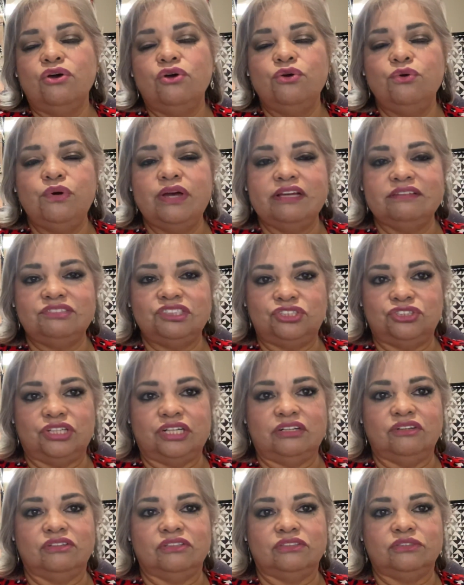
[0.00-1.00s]
who have
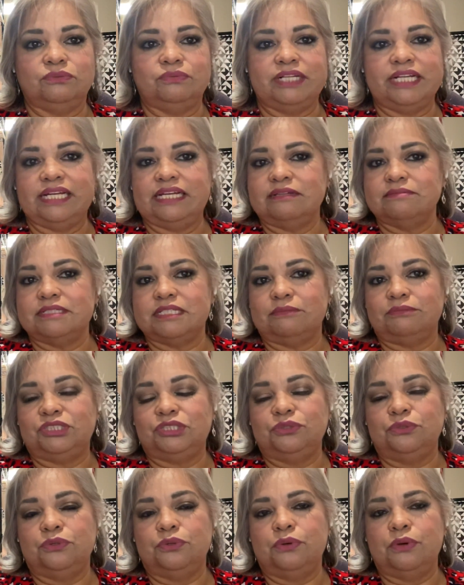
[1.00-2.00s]
struggled when it comes up
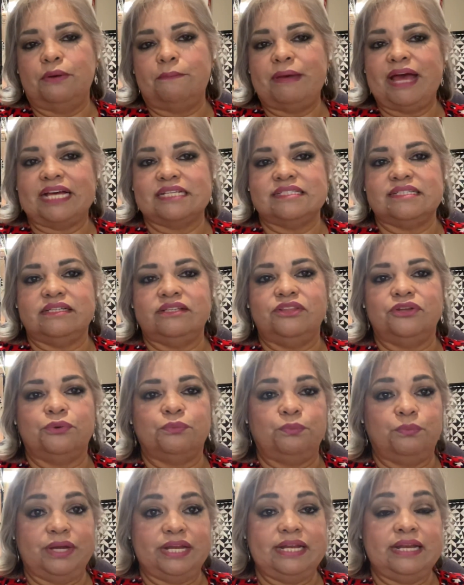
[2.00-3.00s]
to passing their
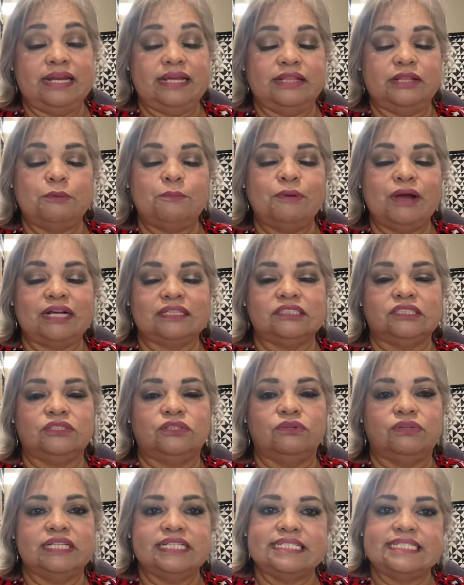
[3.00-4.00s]
written and their
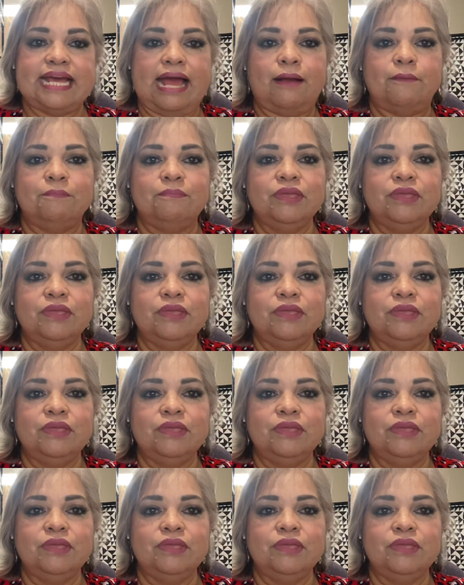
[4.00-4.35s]
practical exam.